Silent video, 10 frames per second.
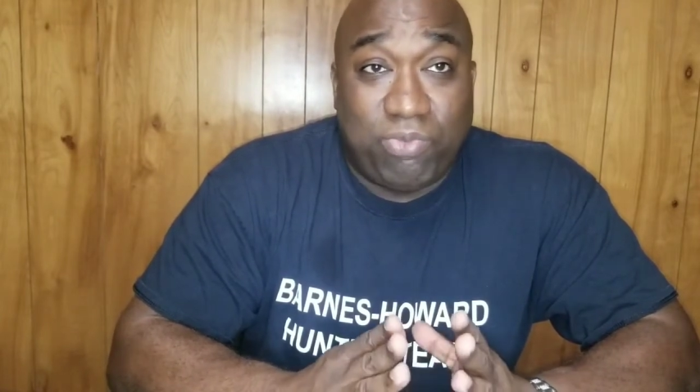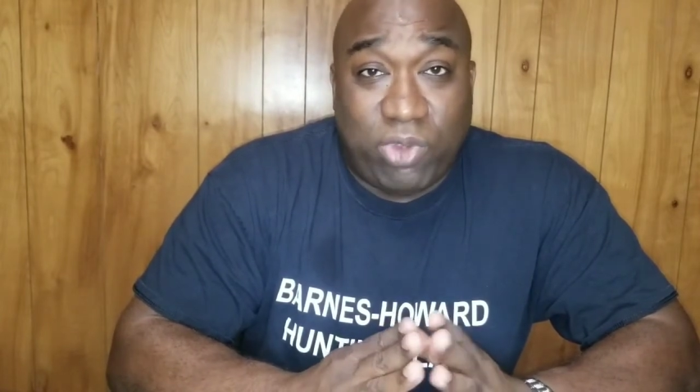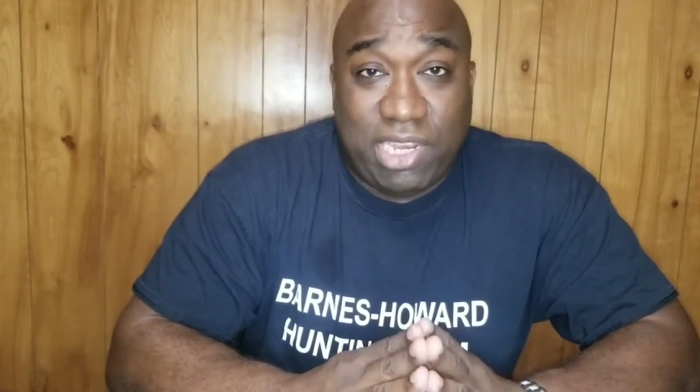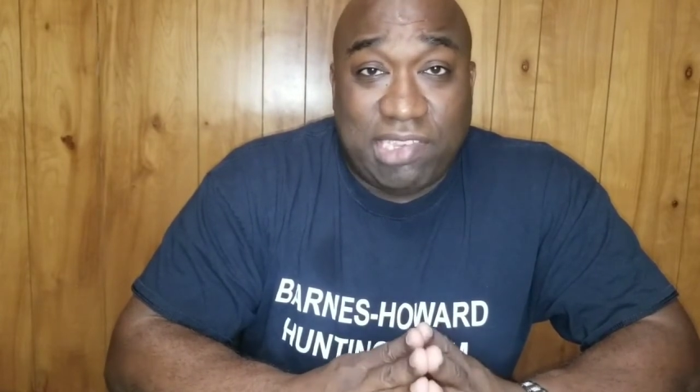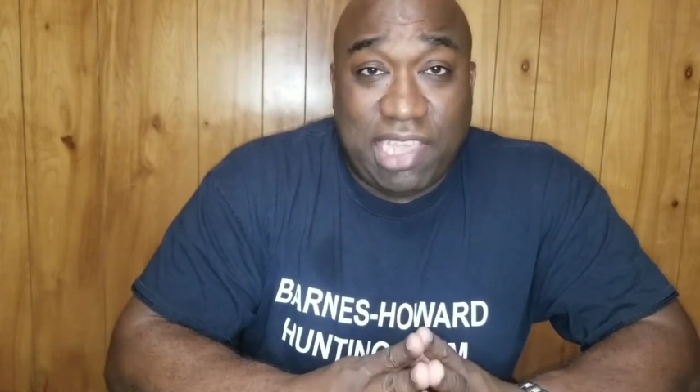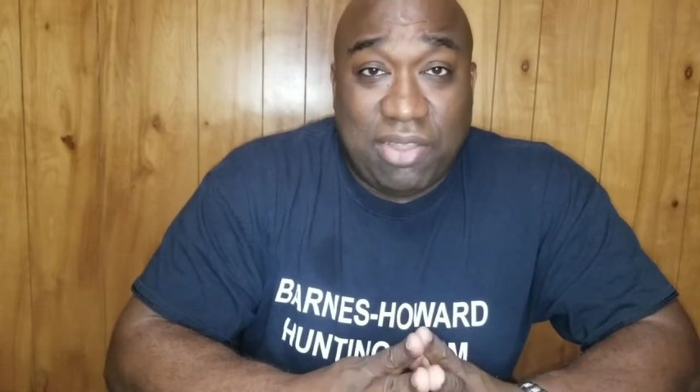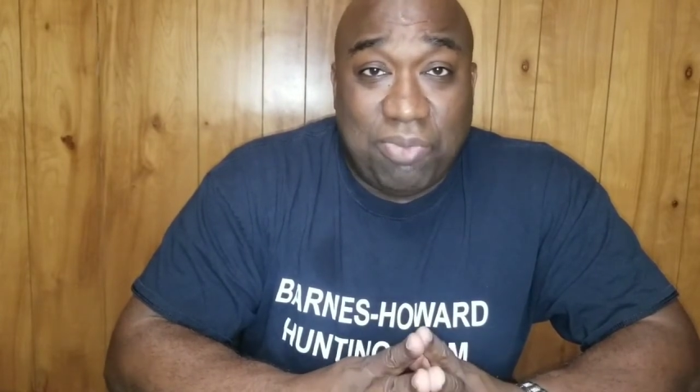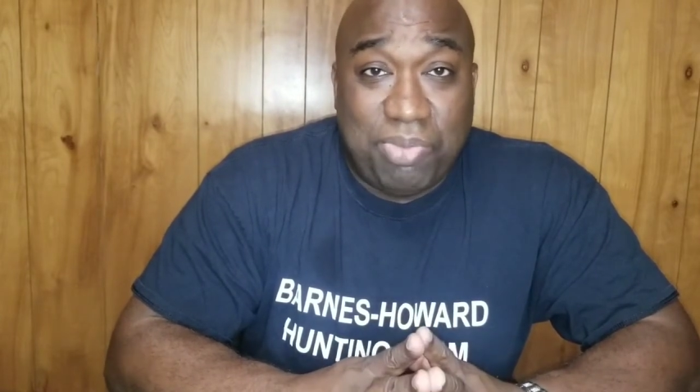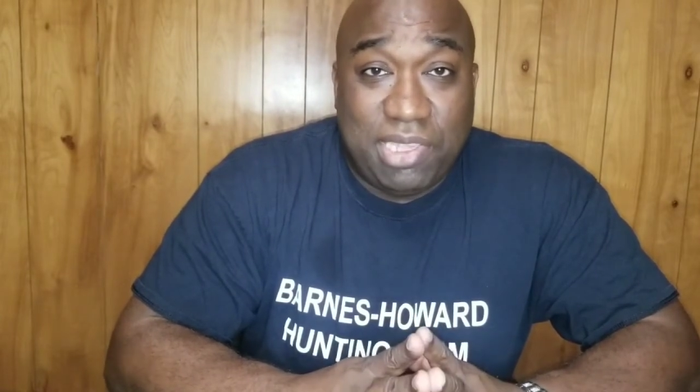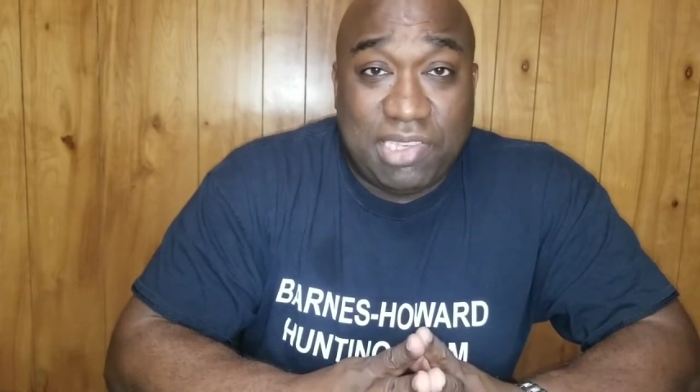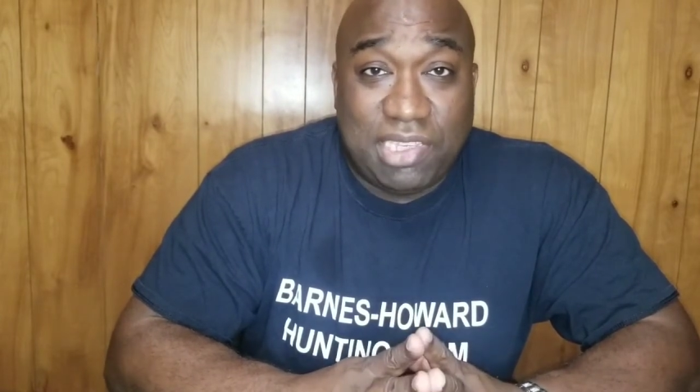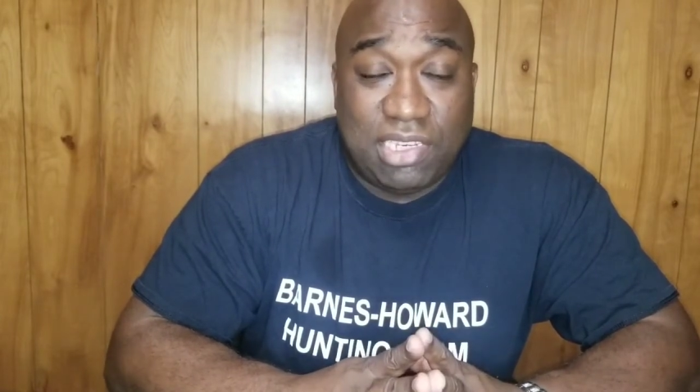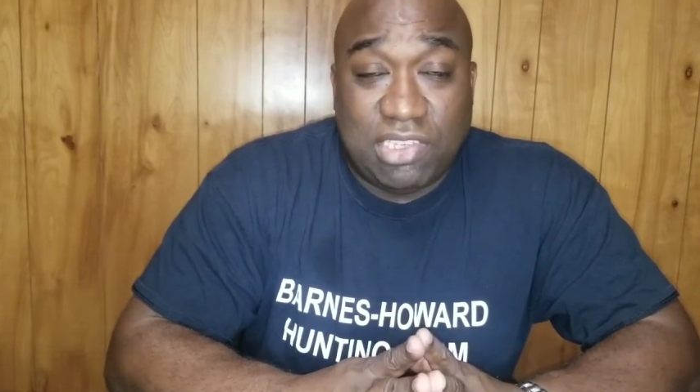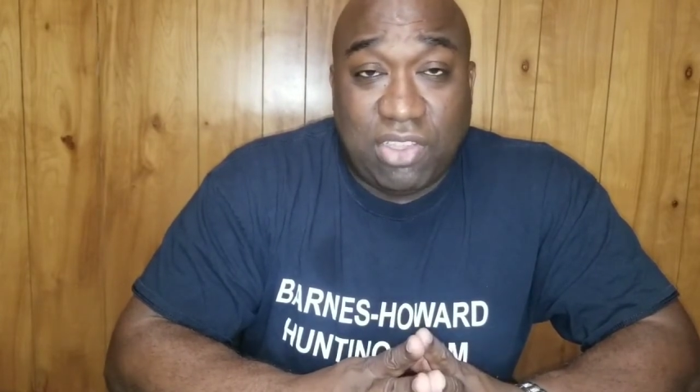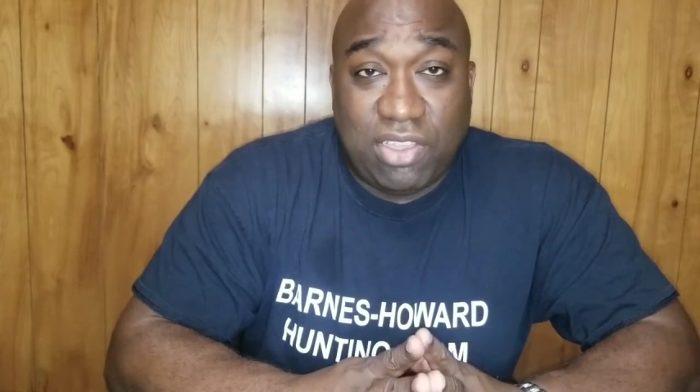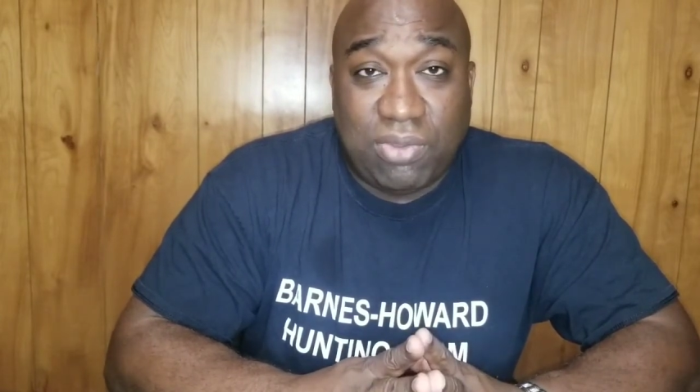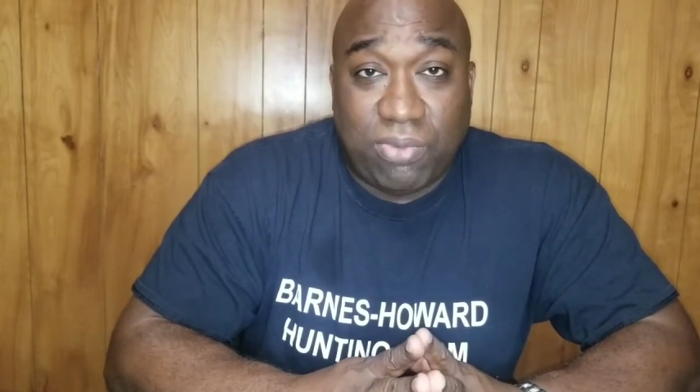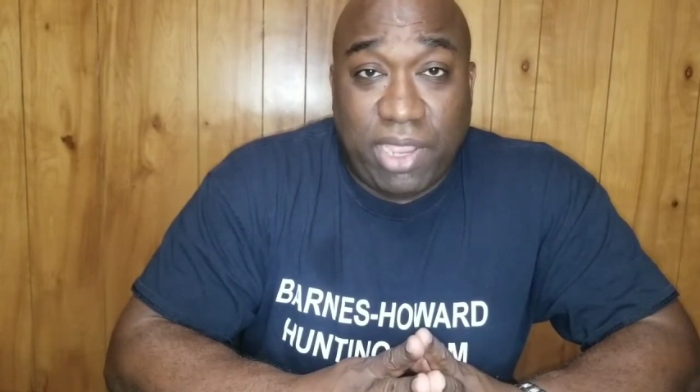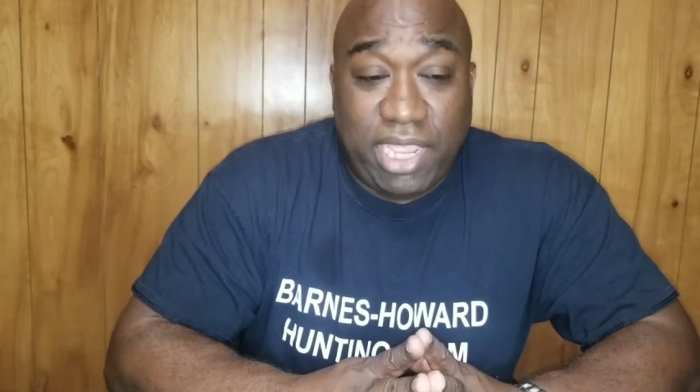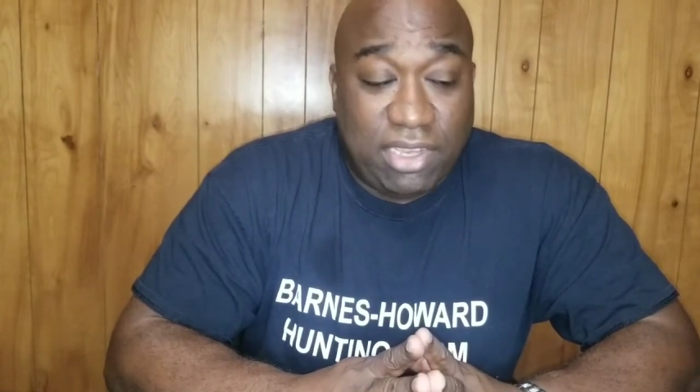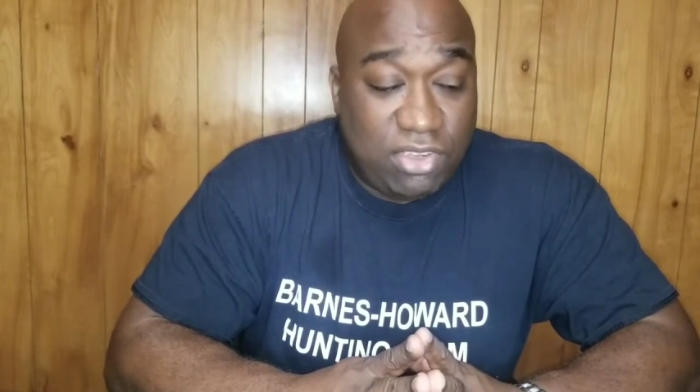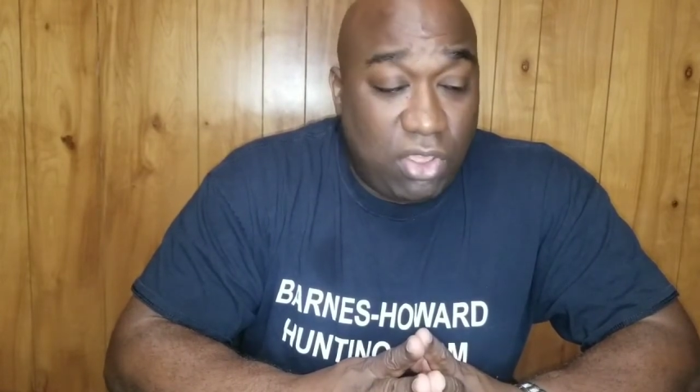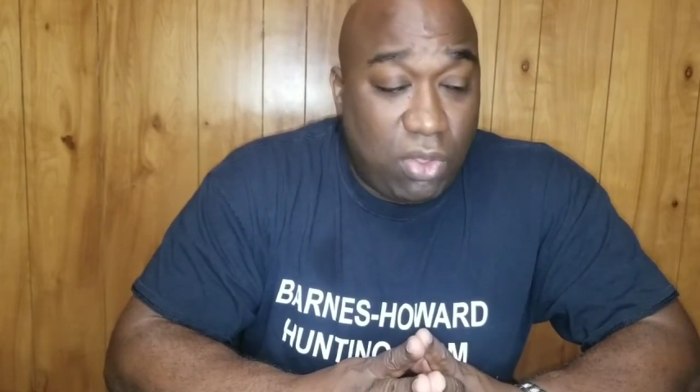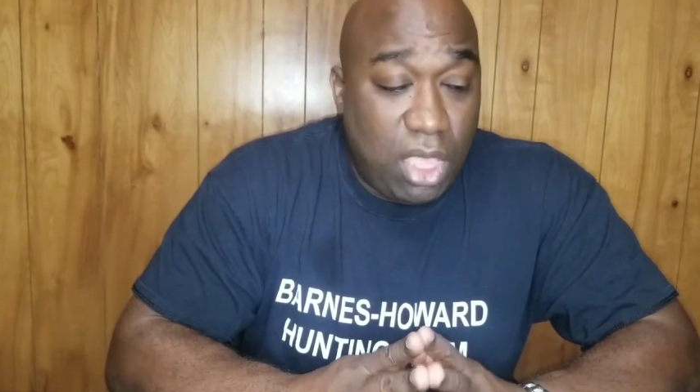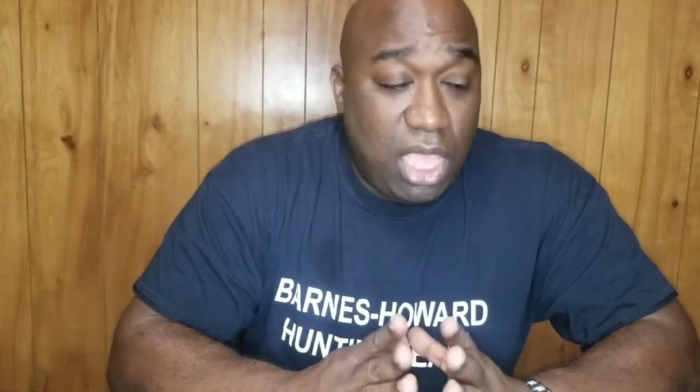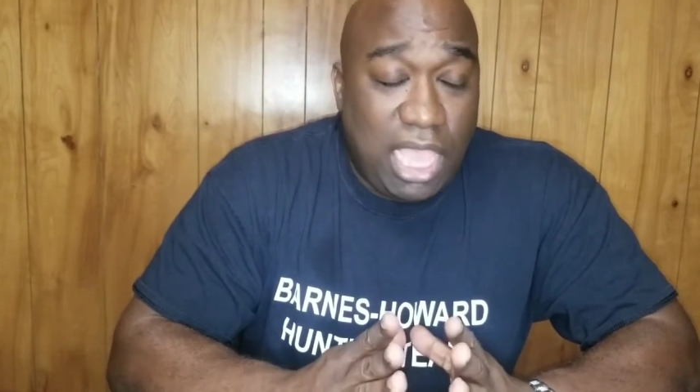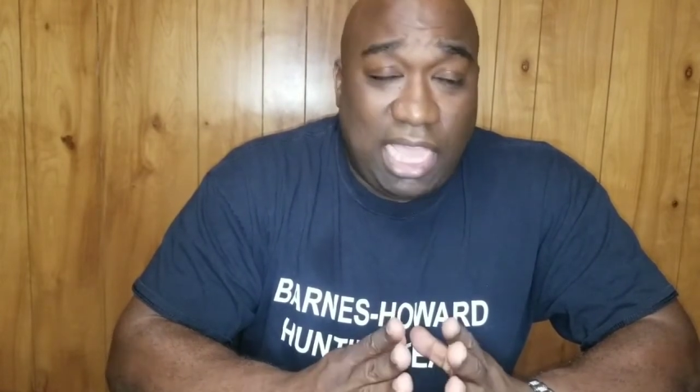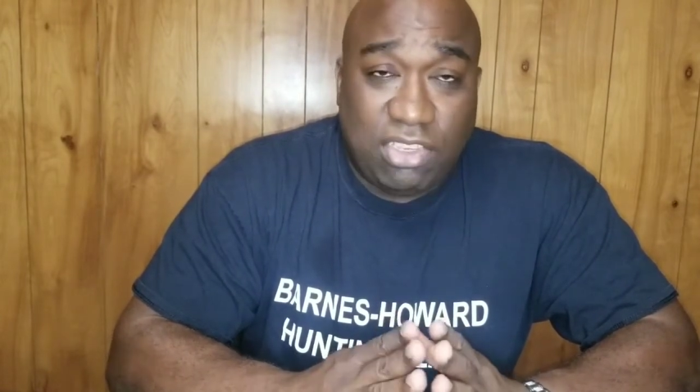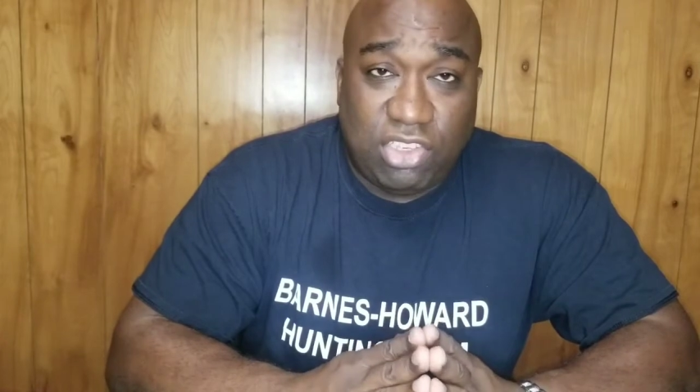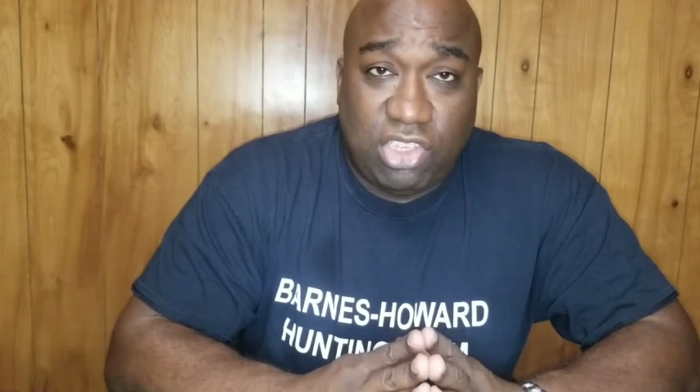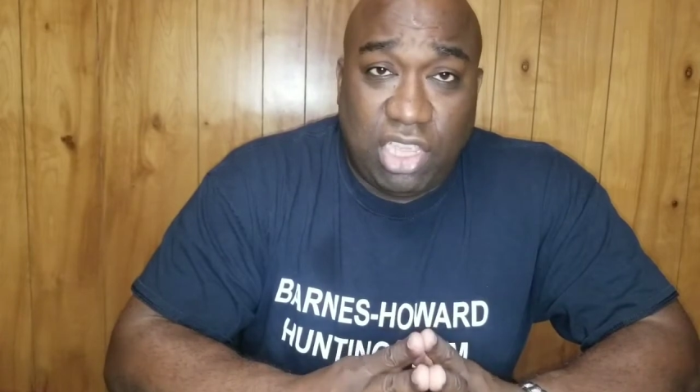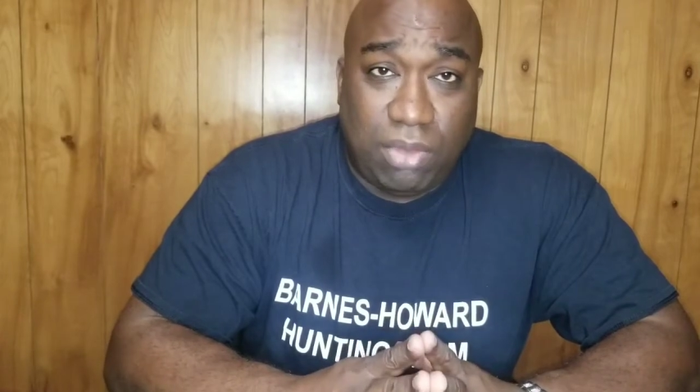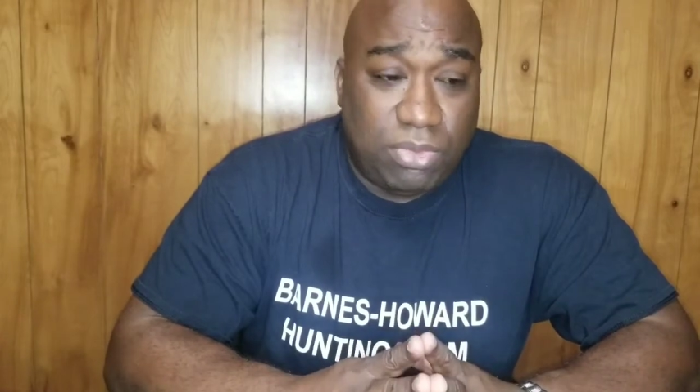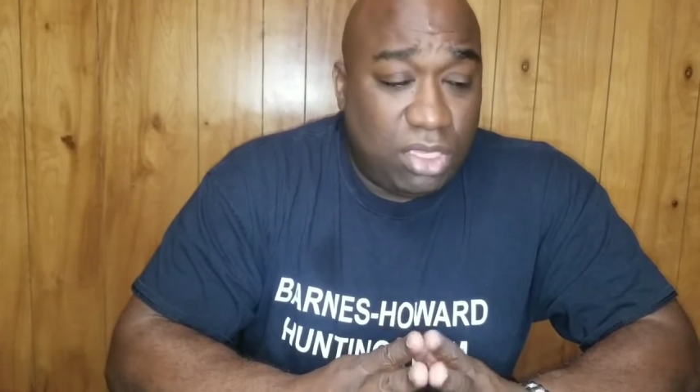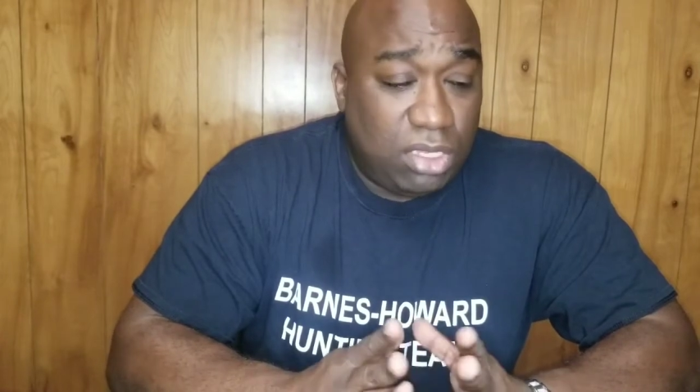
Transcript: range got a little busy, and started to rain. So I just dumped